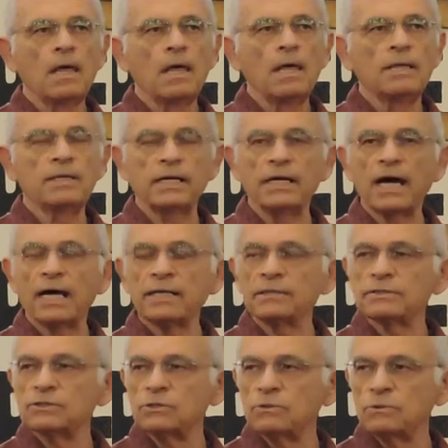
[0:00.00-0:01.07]
And then he got
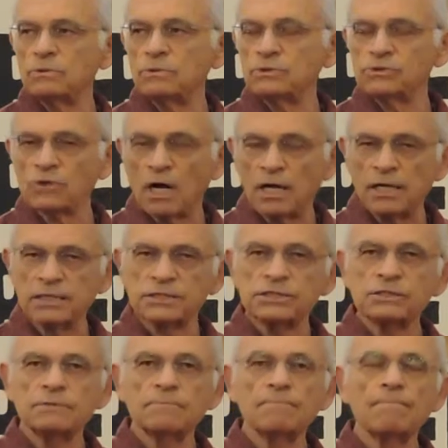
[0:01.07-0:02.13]
into drugs.
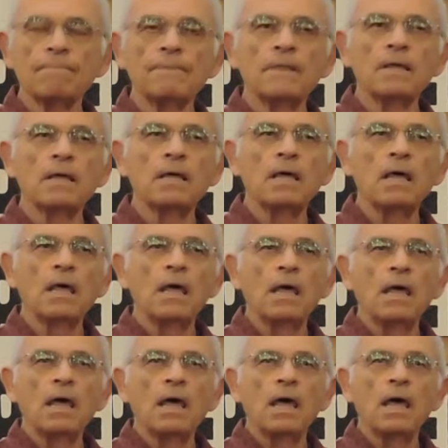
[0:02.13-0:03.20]

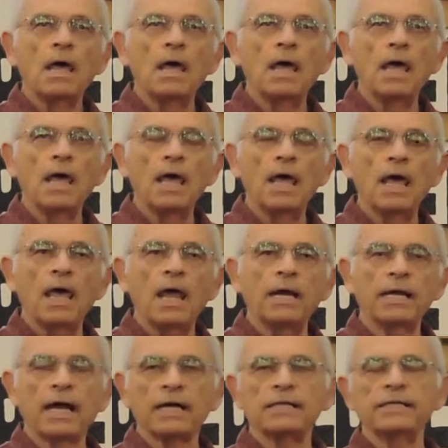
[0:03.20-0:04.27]
And he
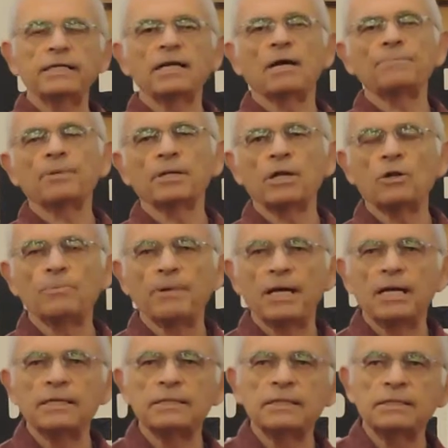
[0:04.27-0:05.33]
got cleaned up a little
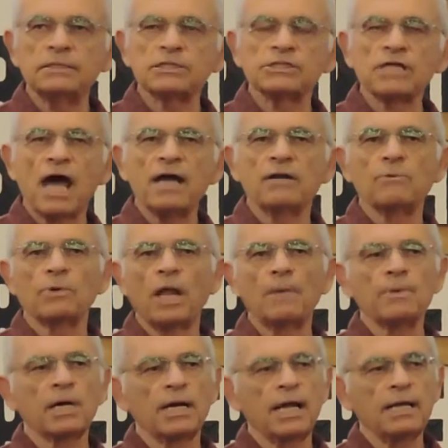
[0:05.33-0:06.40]
bit, and he decided, well, I'm
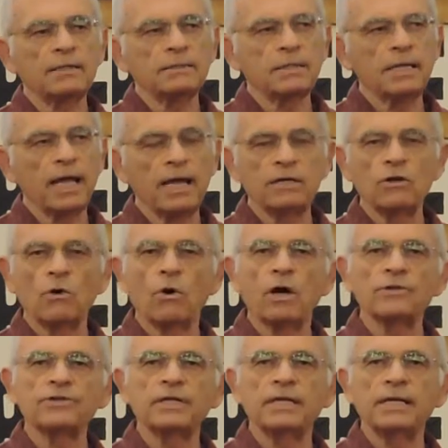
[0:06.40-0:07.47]
going to head
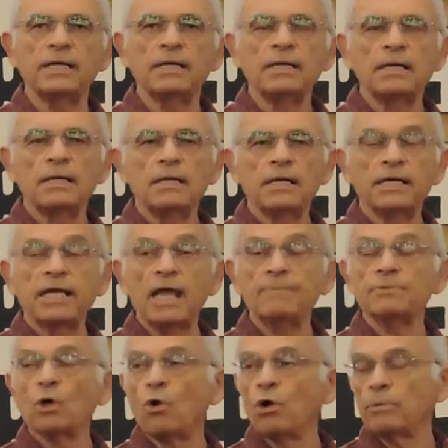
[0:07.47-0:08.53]
north, and he came
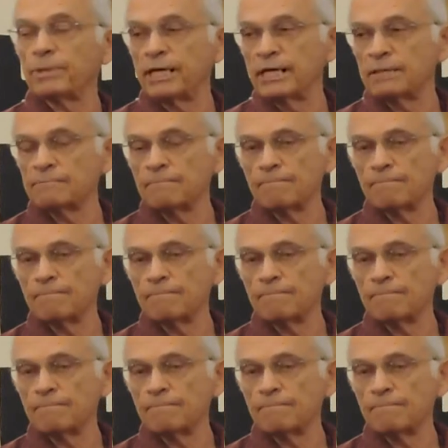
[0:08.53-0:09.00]
to Albany.